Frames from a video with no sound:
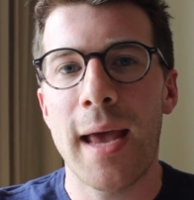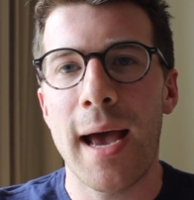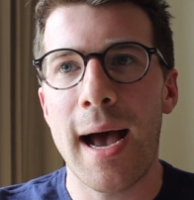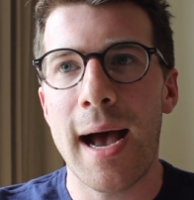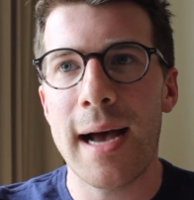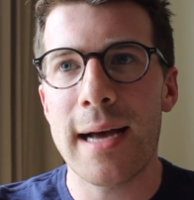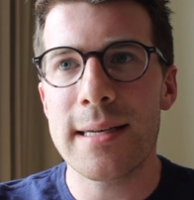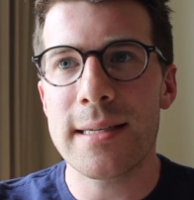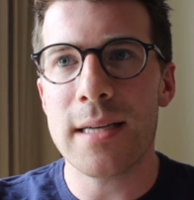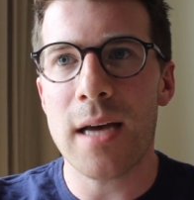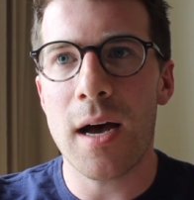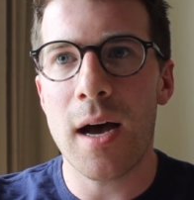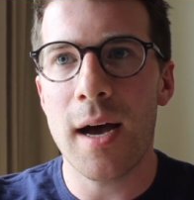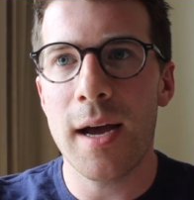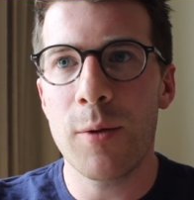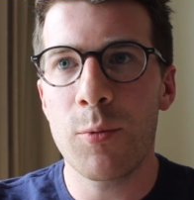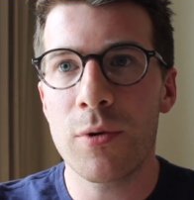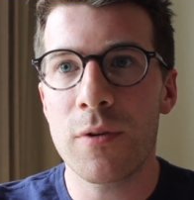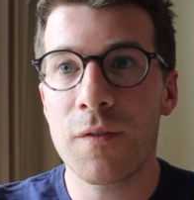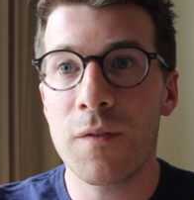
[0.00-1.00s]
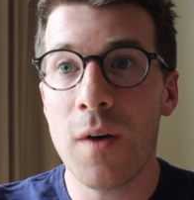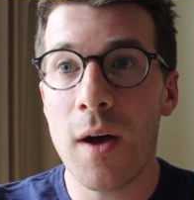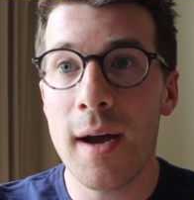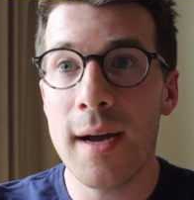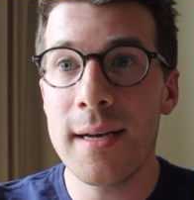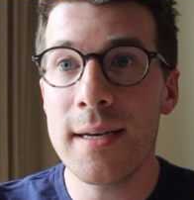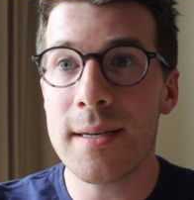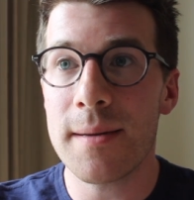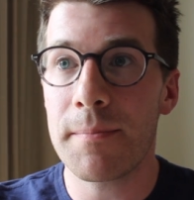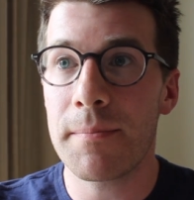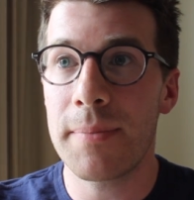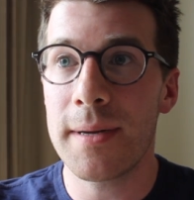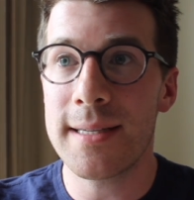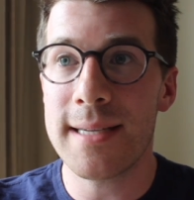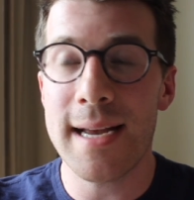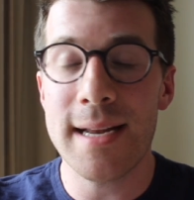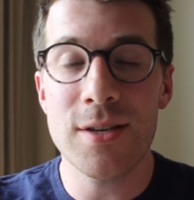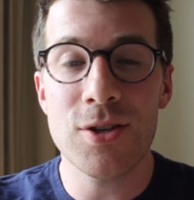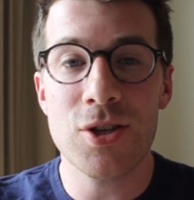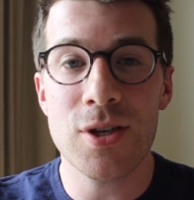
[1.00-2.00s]
And I would find
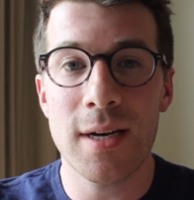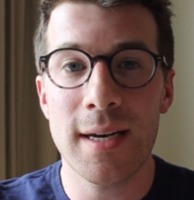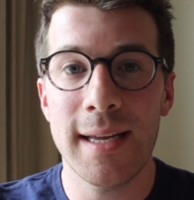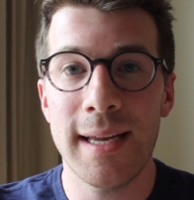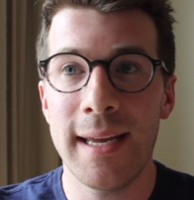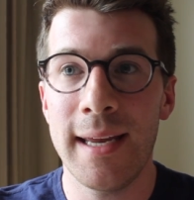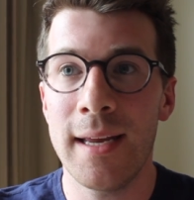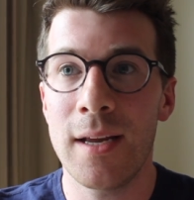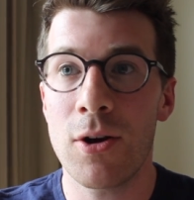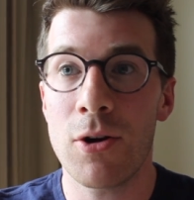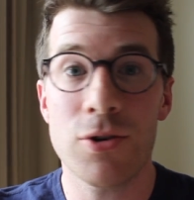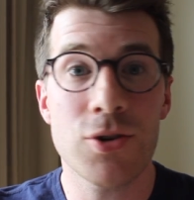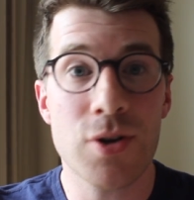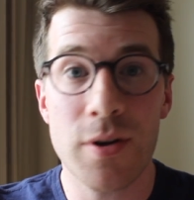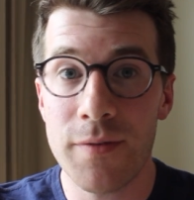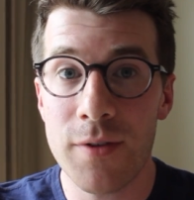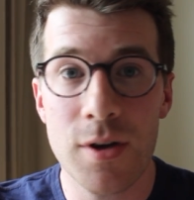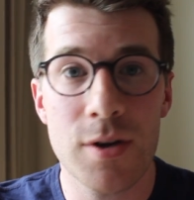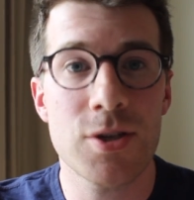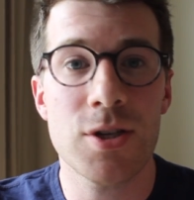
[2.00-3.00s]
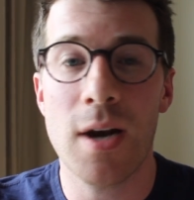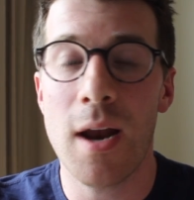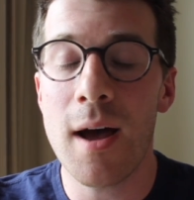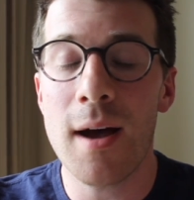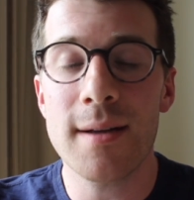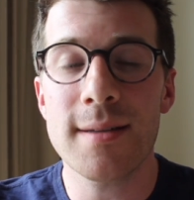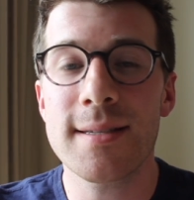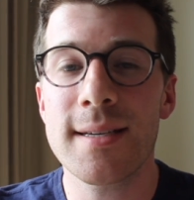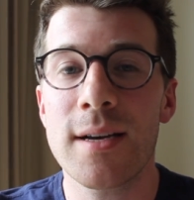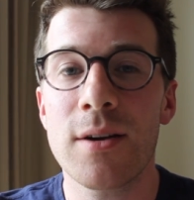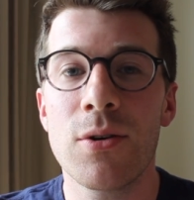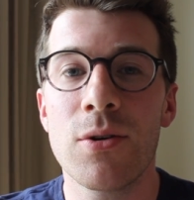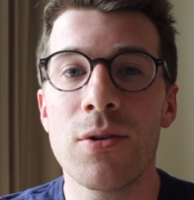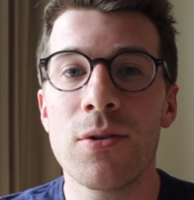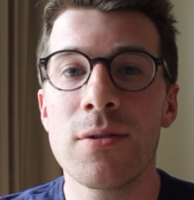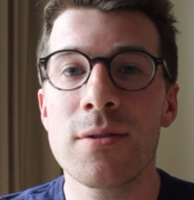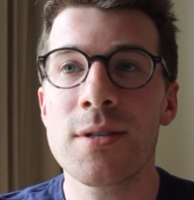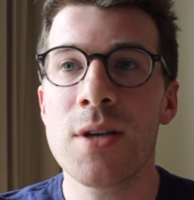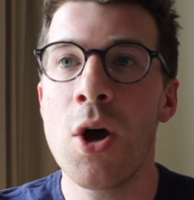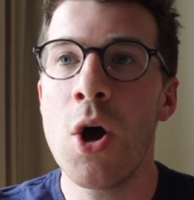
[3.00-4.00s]
potentially controversial
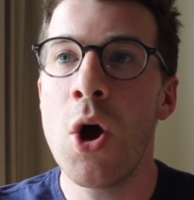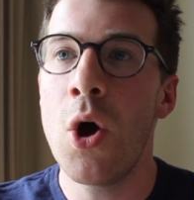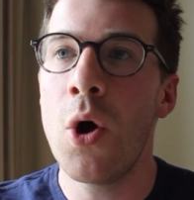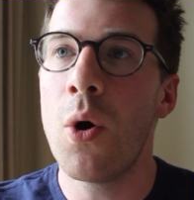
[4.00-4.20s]
articles